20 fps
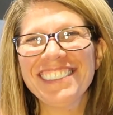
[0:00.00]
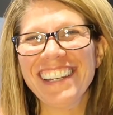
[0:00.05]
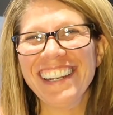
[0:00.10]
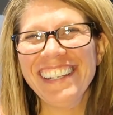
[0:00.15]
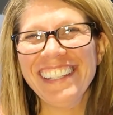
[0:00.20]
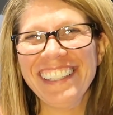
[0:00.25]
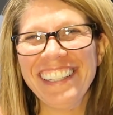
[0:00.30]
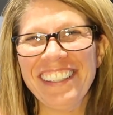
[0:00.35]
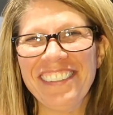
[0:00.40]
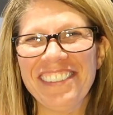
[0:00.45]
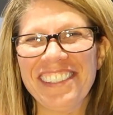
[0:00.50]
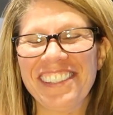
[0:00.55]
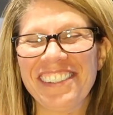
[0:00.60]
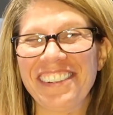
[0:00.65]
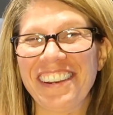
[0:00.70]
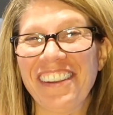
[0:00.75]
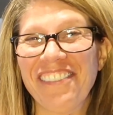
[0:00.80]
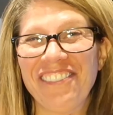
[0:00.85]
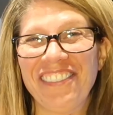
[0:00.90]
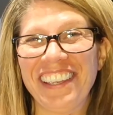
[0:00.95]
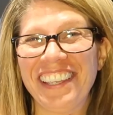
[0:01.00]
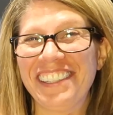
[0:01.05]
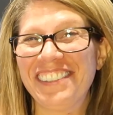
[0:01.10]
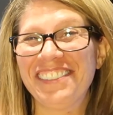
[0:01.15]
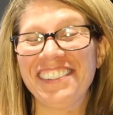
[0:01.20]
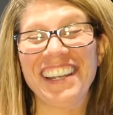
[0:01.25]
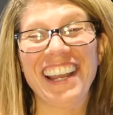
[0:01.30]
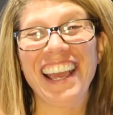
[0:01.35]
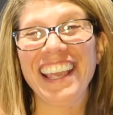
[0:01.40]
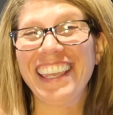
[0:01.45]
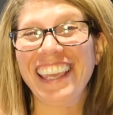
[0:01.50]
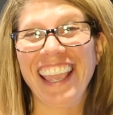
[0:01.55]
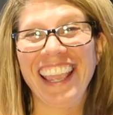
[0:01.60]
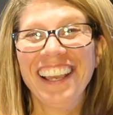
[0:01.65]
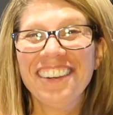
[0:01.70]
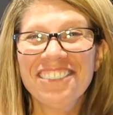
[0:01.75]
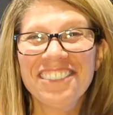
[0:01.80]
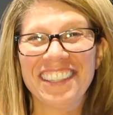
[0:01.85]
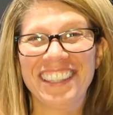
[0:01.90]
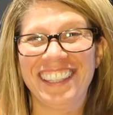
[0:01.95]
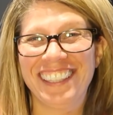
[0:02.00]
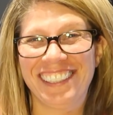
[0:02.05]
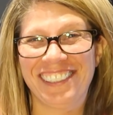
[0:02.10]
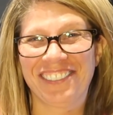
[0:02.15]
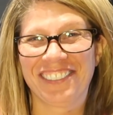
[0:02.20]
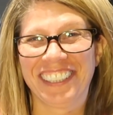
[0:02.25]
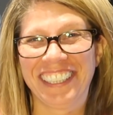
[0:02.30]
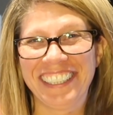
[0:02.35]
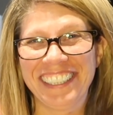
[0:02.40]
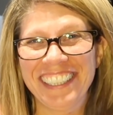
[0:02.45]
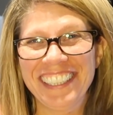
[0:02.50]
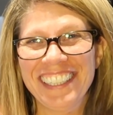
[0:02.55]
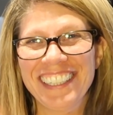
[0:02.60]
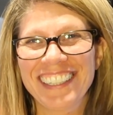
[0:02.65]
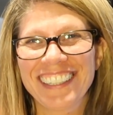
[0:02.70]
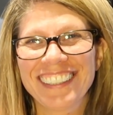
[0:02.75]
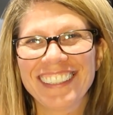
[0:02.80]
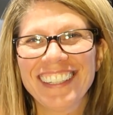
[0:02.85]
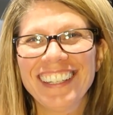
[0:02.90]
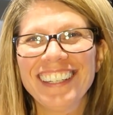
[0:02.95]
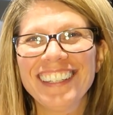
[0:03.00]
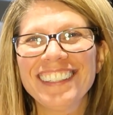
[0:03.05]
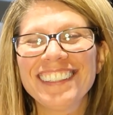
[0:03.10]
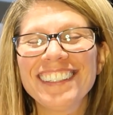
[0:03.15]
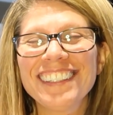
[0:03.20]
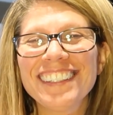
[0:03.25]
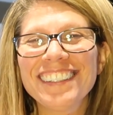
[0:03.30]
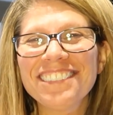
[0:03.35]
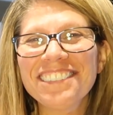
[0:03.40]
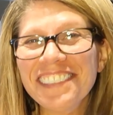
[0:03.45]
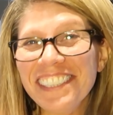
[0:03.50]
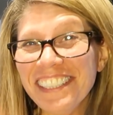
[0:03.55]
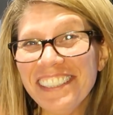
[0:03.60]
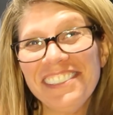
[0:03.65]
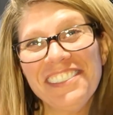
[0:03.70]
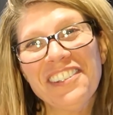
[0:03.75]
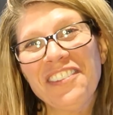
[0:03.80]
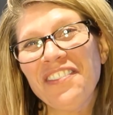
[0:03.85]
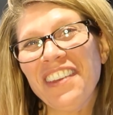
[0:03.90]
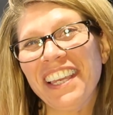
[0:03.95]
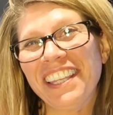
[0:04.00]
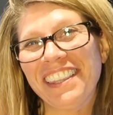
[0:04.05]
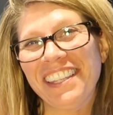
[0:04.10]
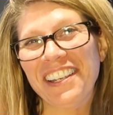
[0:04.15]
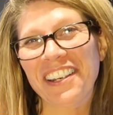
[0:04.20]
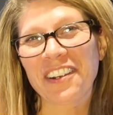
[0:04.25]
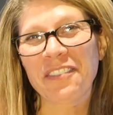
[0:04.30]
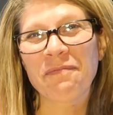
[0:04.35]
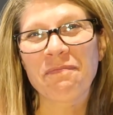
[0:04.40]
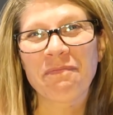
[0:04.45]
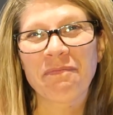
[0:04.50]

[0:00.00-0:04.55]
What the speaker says: To keep a straight face, but I can't with this one. What are you doing back there?